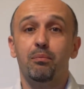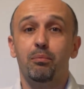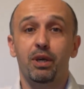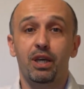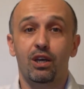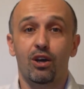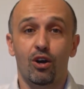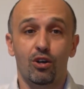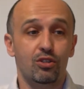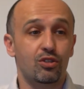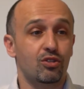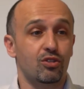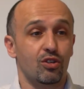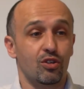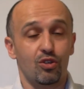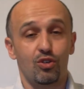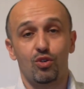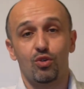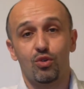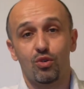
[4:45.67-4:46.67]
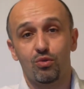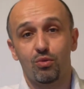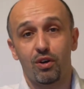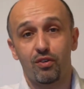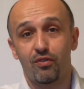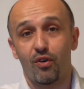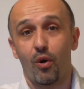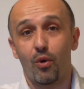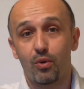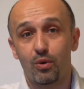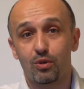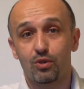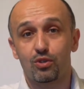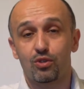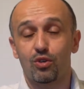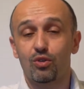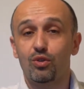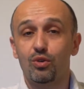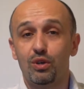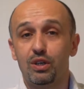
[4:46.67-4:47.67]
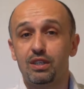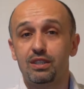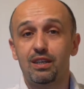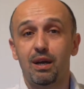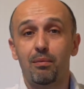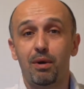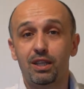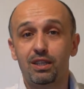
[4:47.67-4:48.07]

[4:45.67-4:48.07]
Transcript: because you were focused on doing some